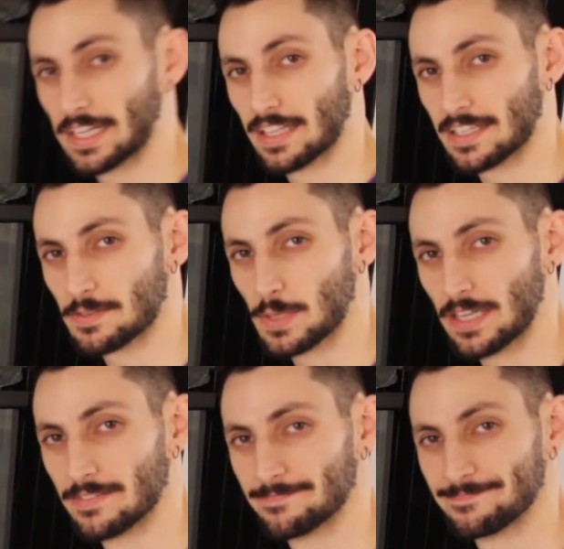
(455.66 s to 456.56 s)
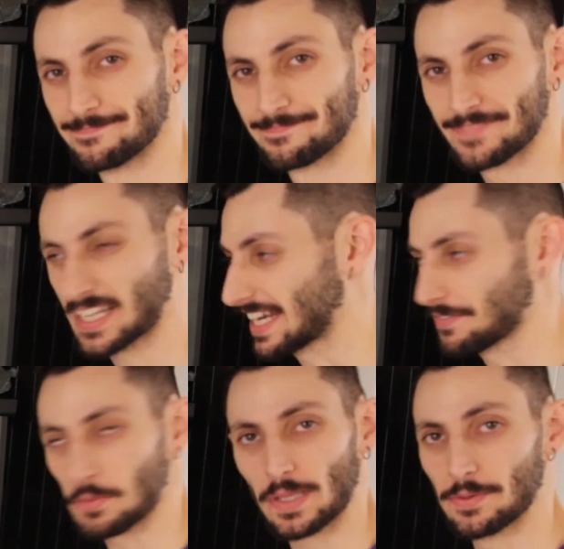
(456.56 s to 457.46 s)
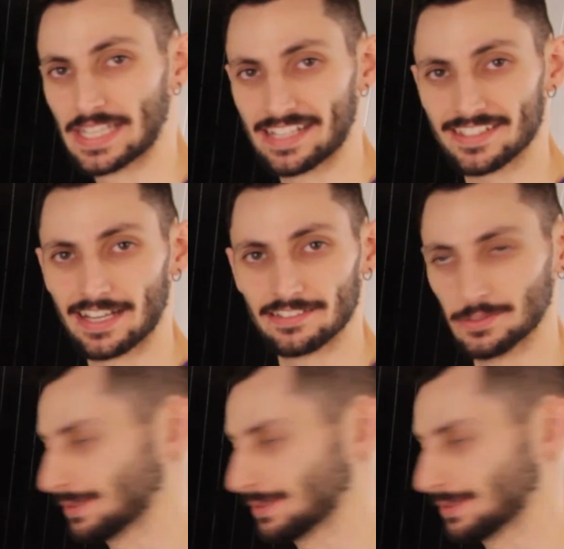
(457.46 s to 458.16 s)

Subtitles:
I'd like it to be. I'm gonna have to play with that side a little